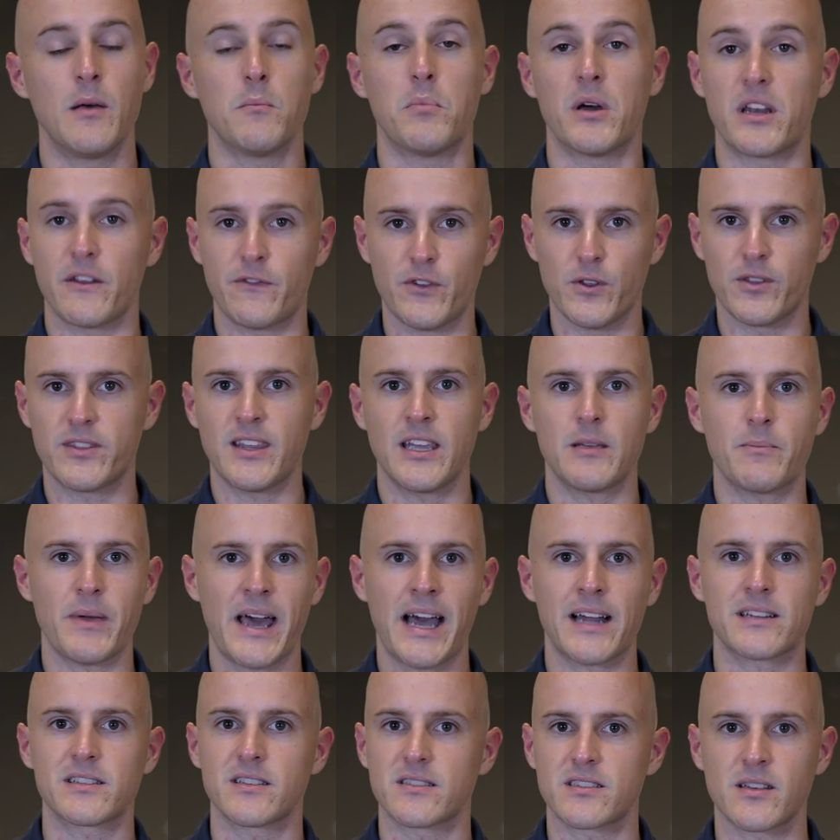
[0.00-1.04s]
But if you think
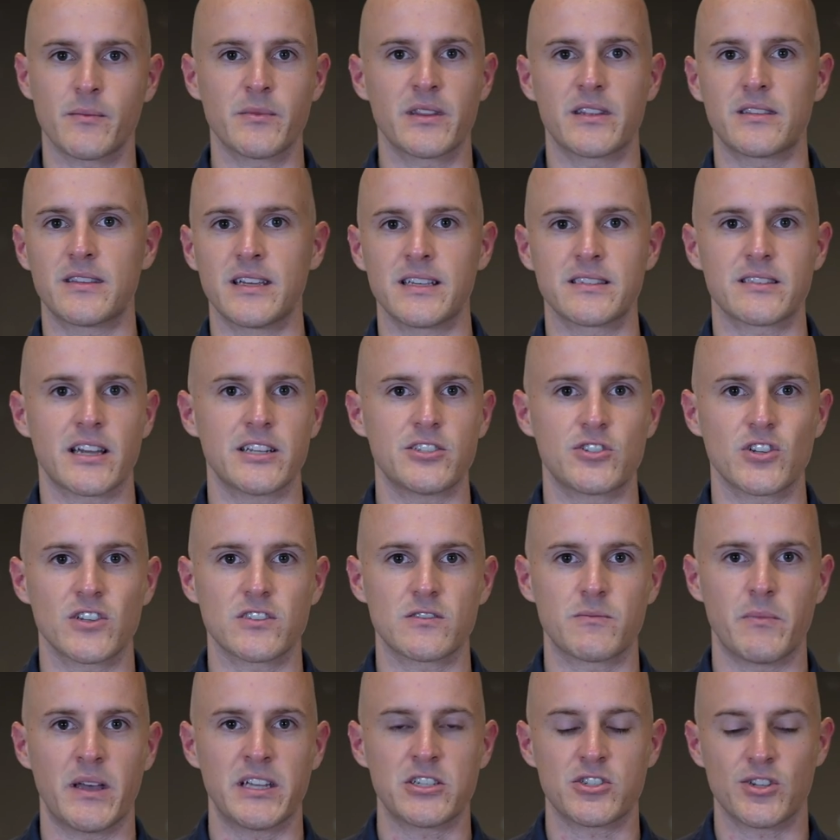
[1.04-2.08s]
back to some of the things I
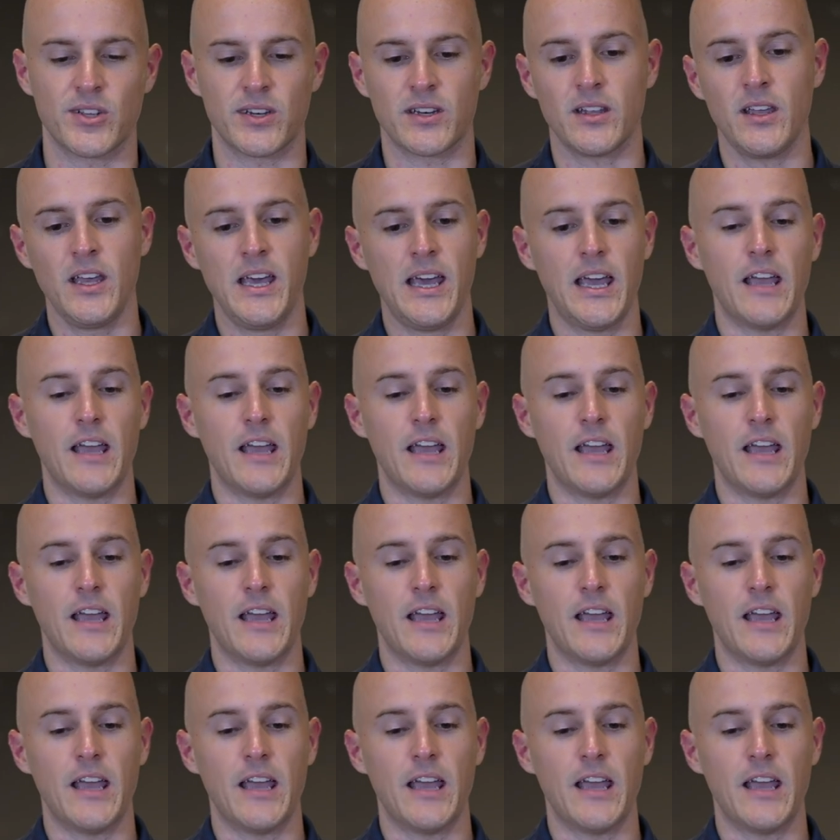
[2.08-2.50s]
just mentioned,